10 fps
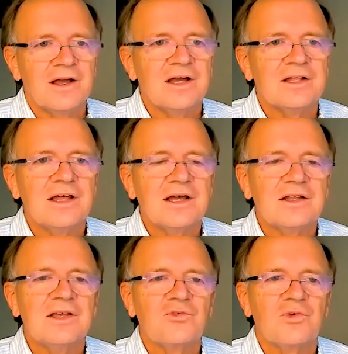And that
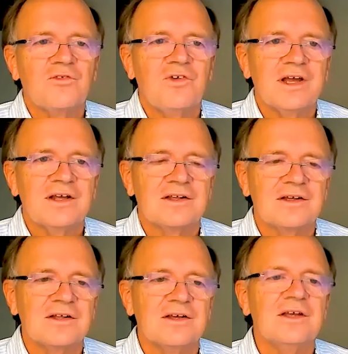is
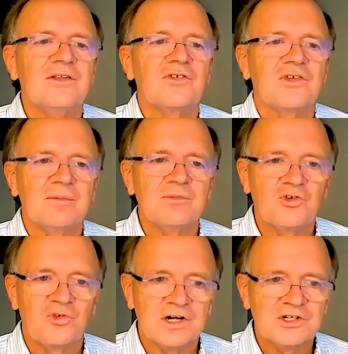reflected in some
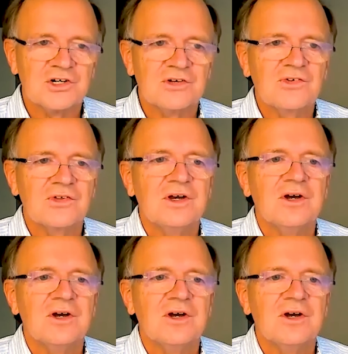structures,